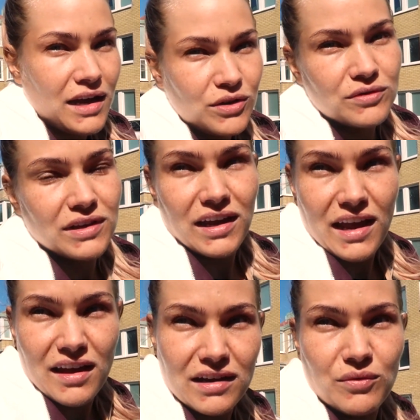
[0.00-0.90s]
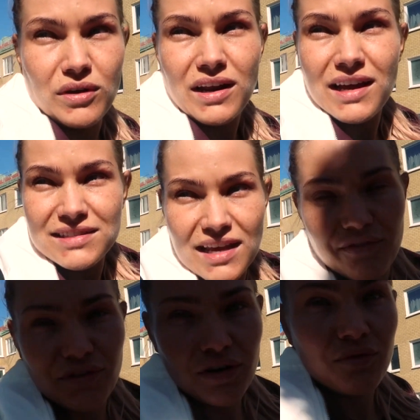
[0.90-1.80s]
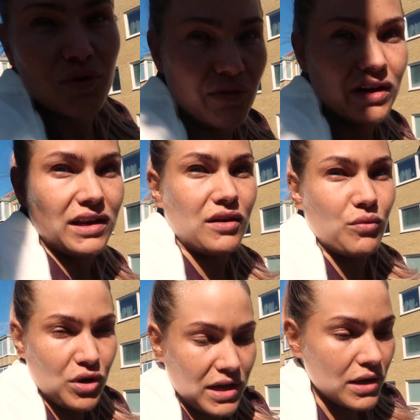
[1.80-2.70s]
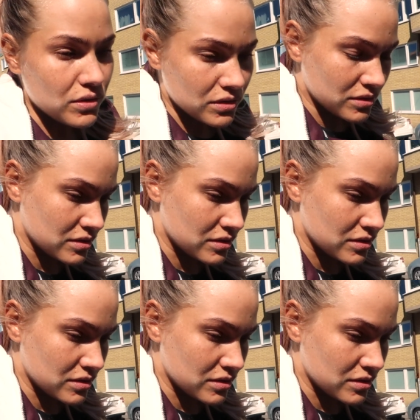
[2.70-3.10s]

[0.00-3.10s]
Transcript: I don't think anyone has ever regretted a workout.